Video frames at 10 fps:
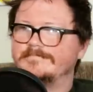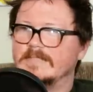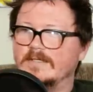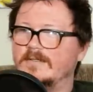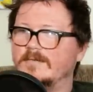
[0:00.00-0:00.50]

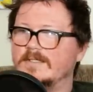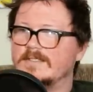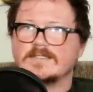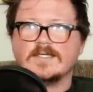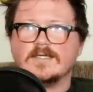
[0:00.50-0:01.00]
I don't know what
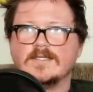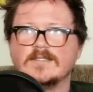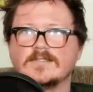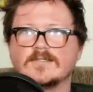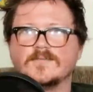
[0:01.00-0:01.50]
to say. I
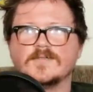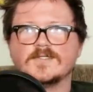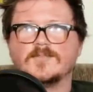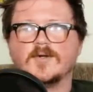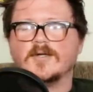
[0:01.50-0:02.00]
didn't script
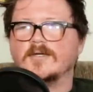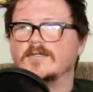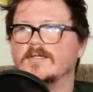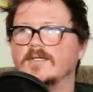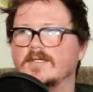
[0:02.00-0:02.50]
this part out.